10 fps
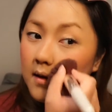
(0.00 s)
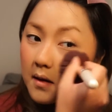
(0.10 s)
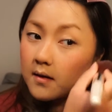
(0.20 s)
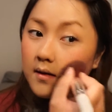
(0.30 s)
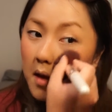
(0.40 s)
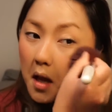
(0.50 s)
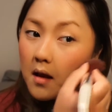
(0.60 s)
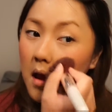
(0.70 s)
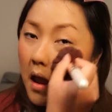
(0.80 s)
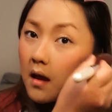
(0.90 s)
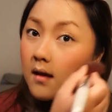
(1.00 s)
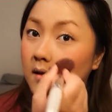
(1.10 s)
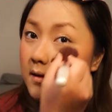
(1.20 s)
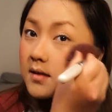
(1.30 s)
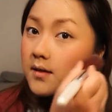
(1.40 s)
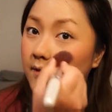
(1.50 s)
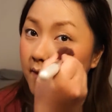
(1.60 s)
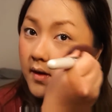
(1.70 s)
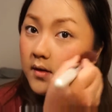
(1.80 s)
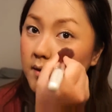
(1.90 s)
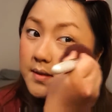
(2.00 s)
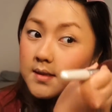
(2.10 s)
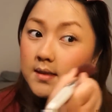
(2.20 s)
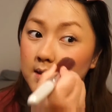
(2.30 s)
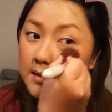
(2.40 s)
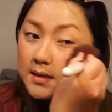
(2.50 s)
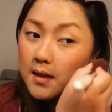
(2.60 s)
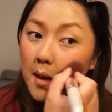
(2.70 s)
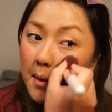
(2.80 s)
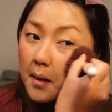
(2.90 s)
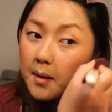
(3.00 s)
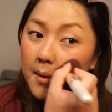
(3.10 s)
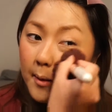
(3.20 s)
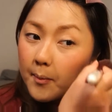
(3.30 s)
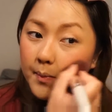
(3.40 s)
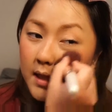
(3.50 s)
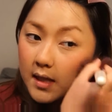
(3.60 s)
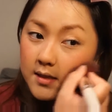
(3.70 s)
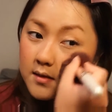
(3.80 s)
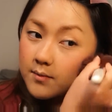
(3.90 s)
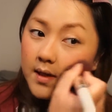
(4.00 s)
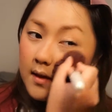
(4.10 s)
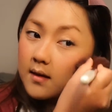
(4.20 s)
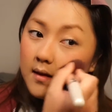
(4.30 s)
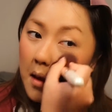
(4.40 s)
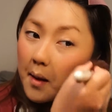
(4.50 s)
Kind of diffuse this blush a bit.